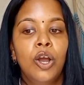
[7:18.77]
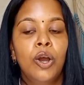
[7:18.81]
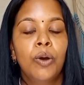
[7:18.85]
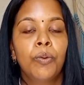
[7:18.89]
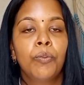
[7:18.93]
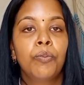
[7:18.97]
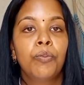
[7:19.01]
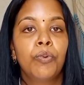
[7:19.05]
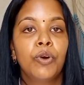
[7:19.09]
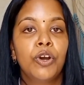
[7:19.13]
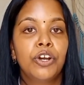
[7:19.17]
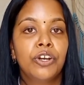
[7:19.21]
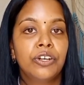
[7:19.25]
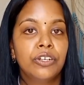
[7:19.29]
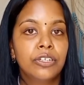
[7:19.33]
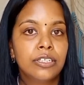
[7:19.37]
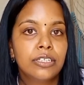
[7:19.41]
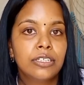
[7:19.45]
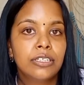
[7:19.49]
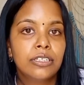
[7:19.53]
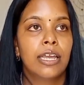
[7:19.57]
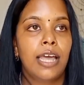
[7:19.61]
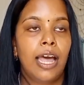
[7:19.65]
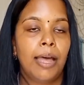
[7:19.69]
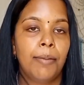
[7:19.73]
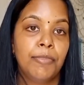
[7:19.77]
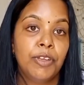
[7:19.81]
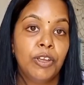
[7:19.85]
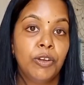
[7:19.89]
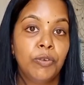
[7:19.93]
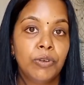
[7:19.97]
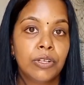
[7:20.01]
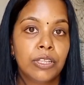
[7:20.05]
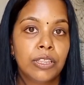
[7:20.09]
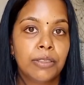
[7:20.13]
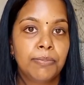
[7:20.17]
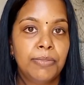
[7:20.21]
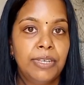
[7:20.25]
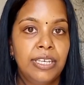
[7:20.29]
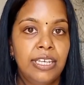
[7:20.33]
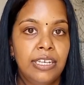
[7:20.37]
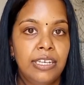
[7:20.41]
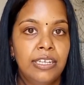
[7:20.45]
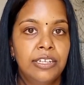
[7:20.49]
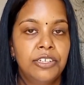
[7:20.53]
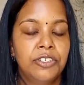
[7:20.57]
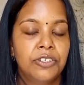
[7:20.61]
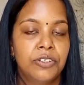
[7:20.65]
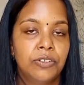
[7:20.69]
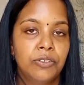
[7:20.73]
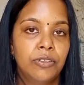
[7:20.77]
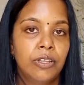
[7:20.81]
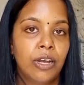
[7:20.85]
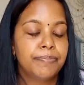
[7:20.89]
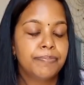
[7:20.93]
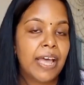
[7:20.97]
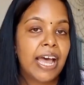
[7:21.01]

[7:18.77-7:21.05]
weren't coming with me into the